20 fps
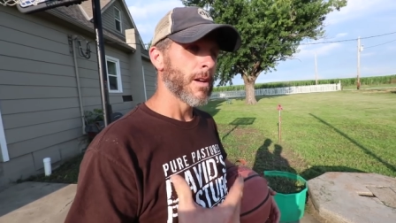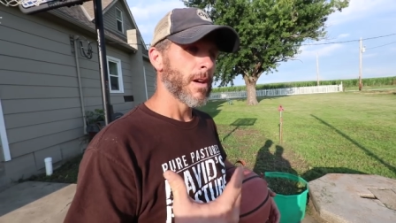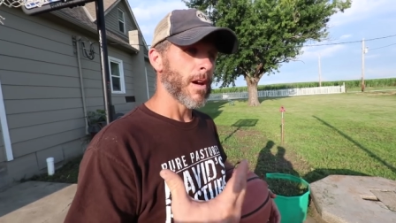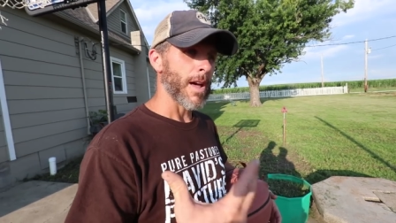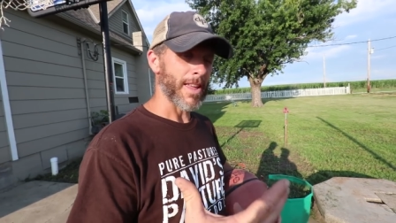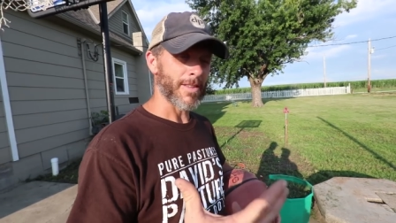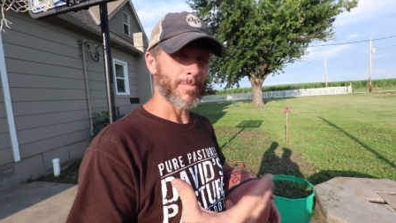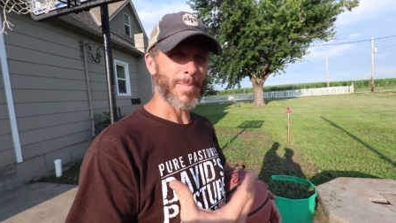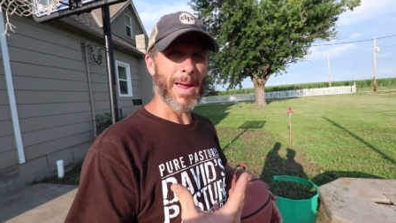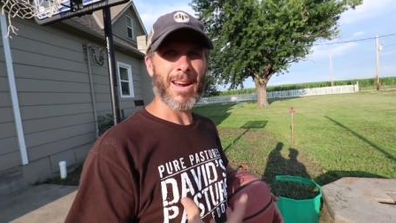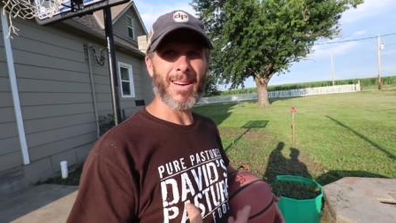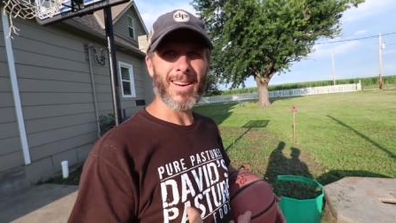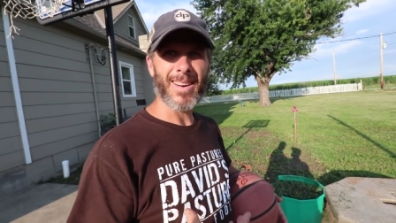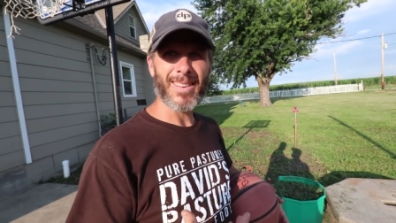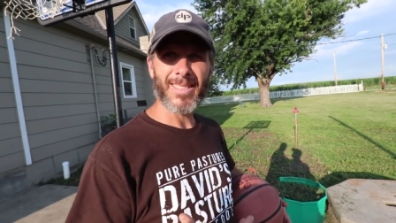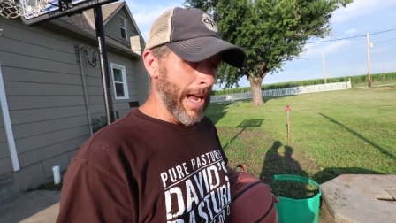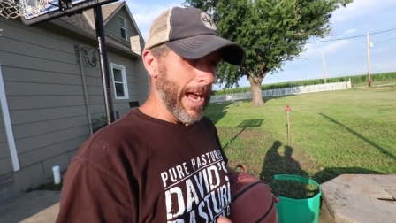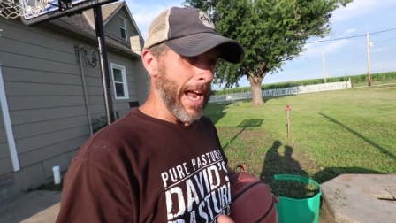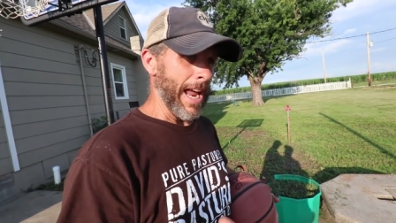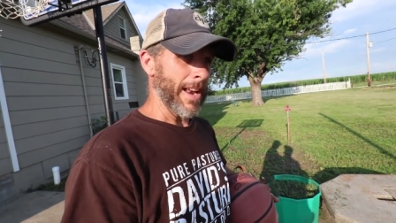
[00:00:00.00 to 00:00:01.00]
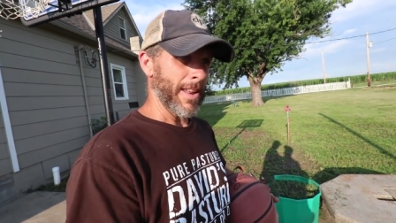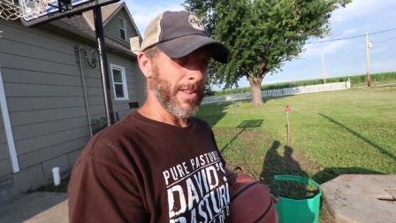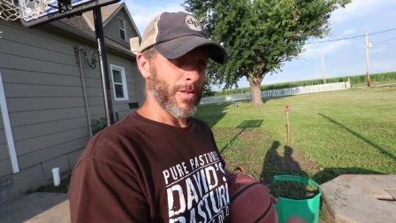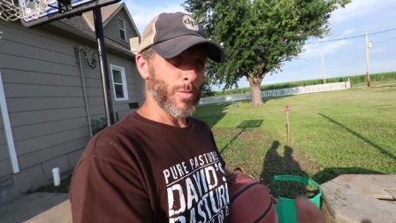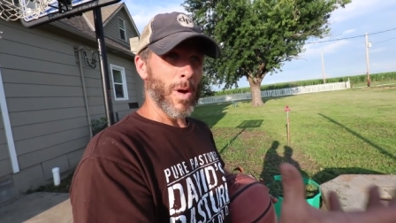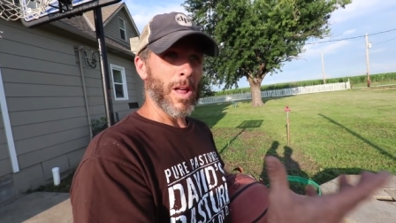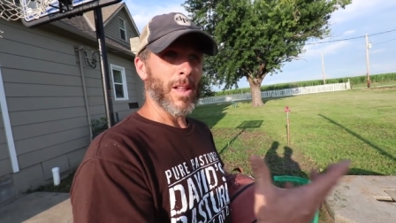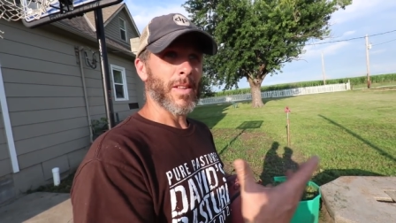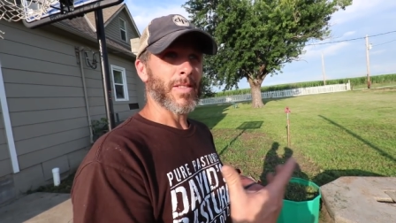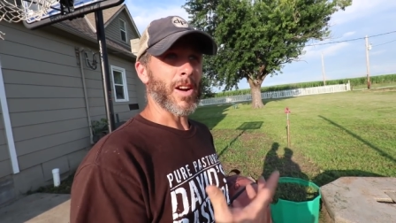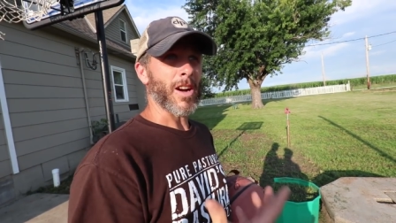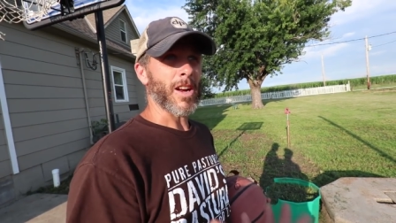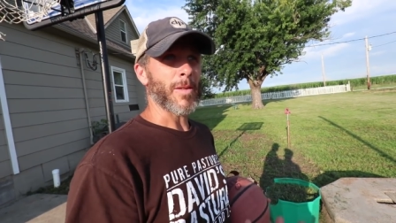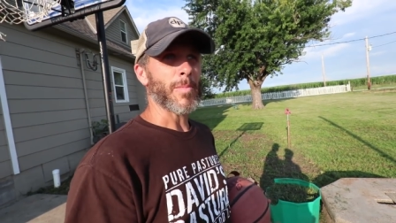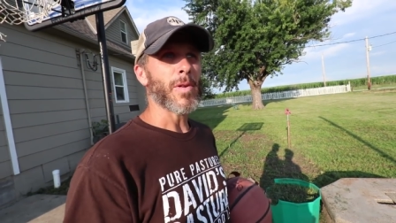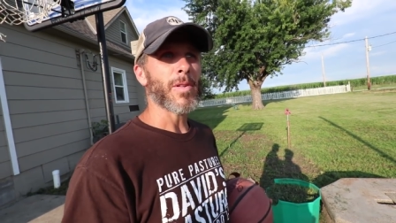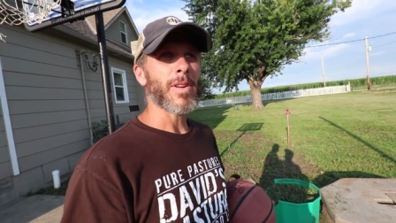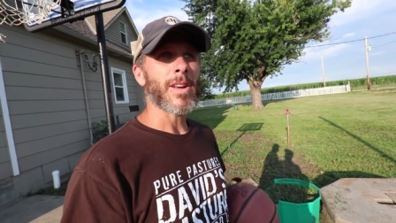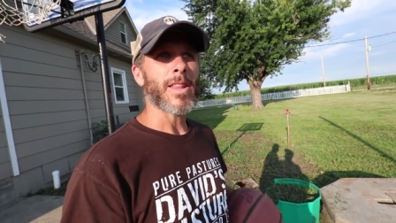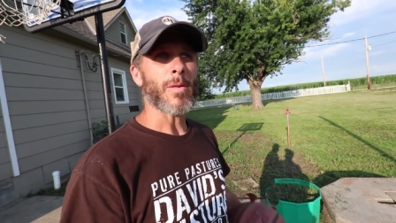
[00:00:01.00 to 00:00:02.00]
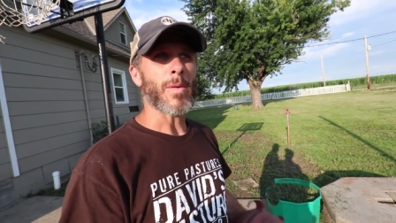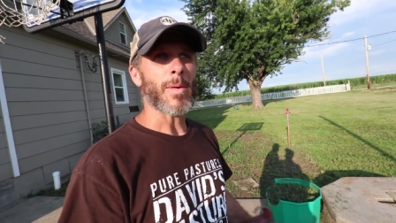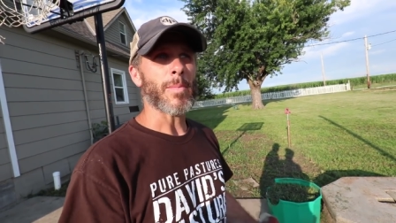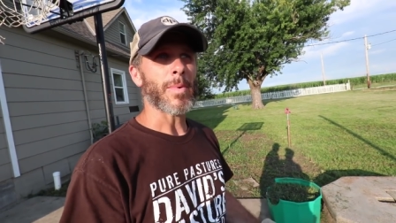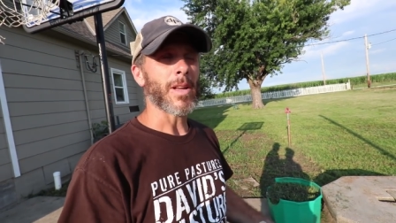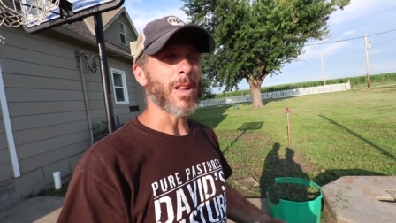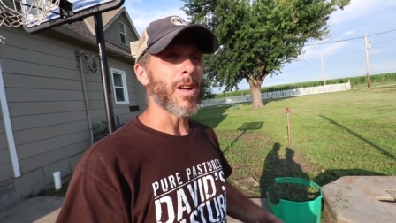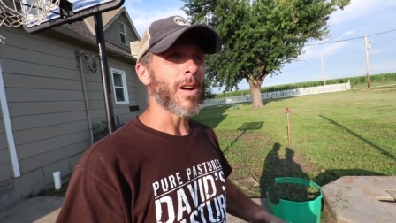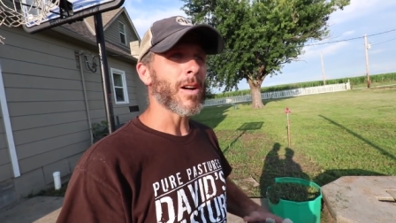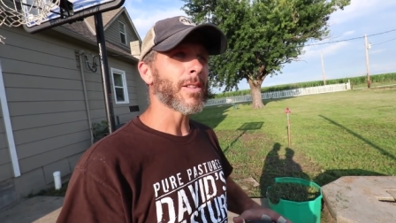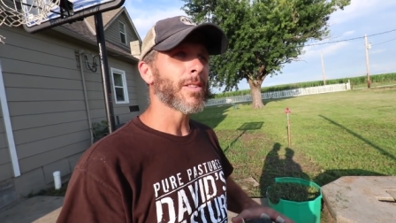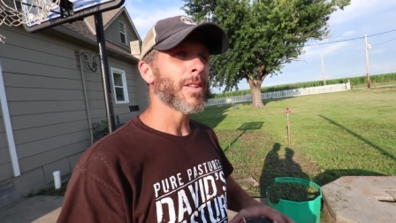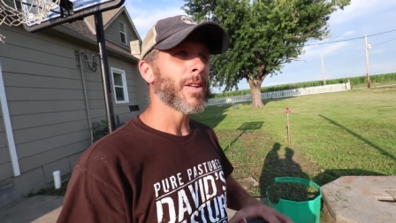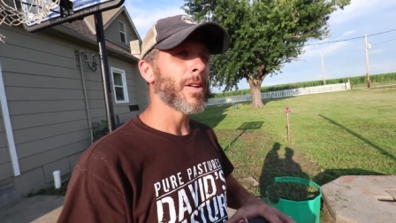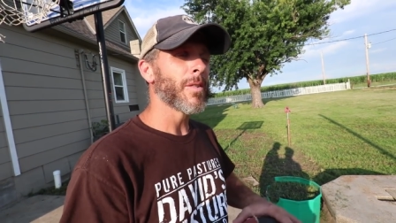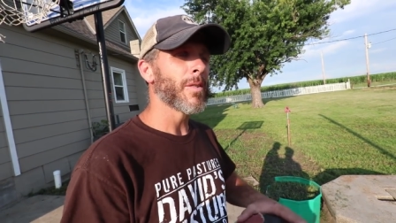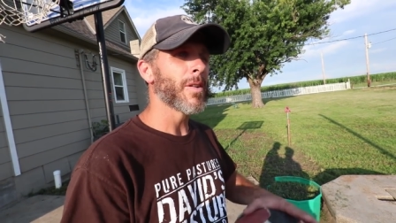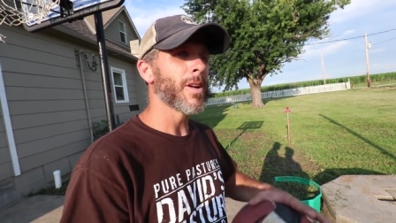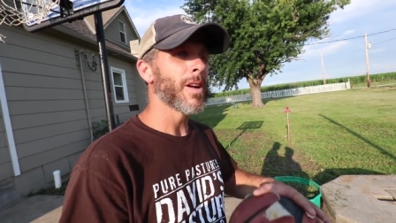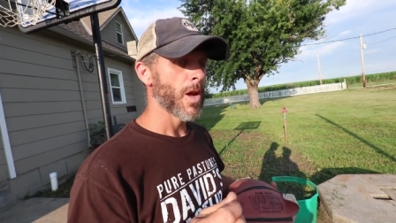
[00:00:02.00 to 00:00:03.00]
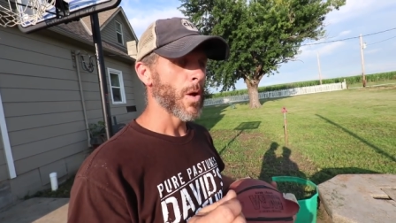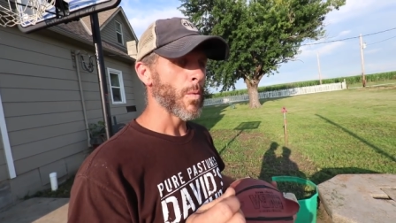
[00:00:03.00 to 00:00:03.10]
as parents and as well as our community that we belong to.